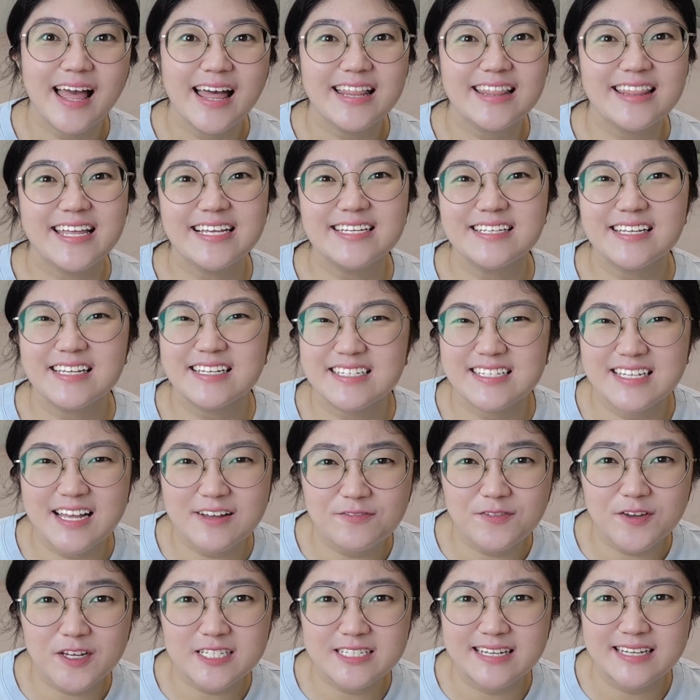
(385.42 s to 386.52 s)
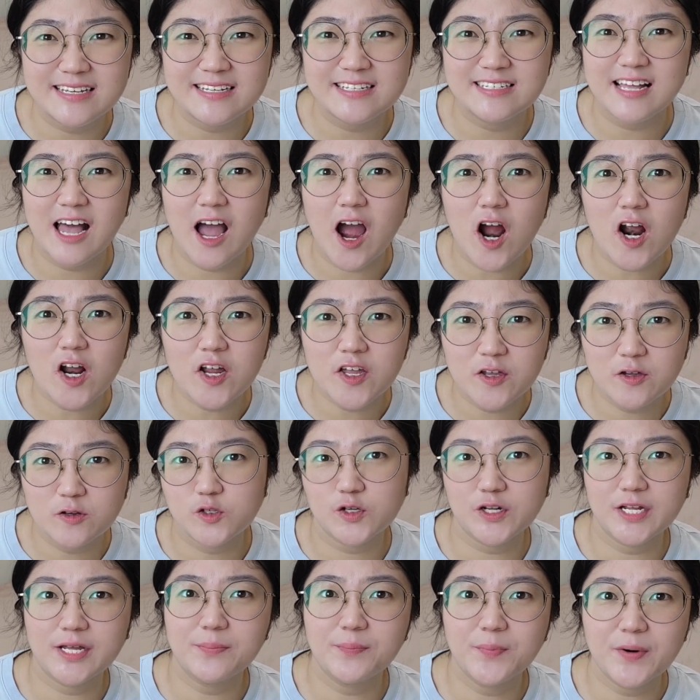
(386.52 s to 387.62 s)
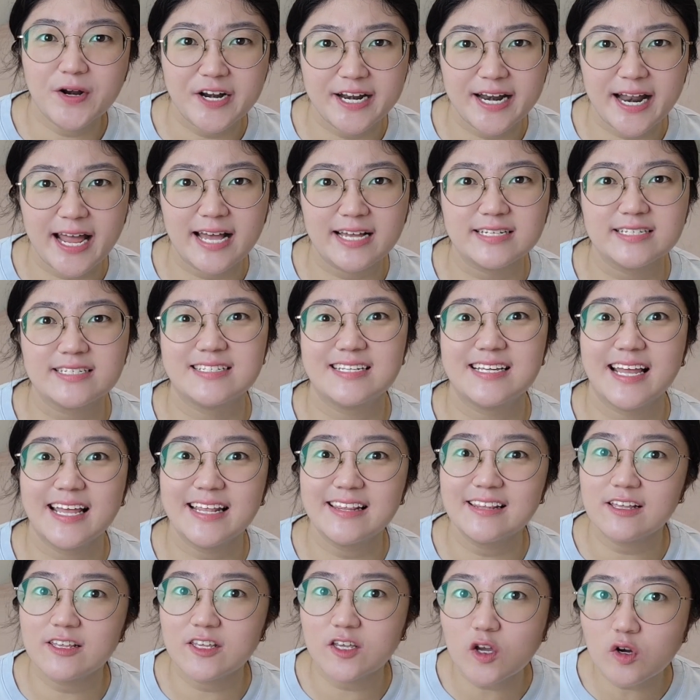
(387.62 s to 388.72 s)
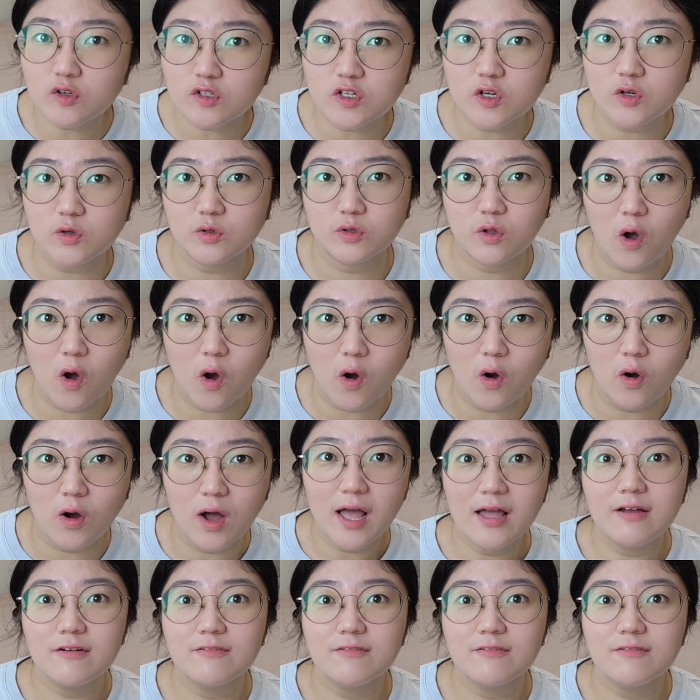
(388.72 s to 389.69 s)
These suffixes are usually pronounced in the neutral tone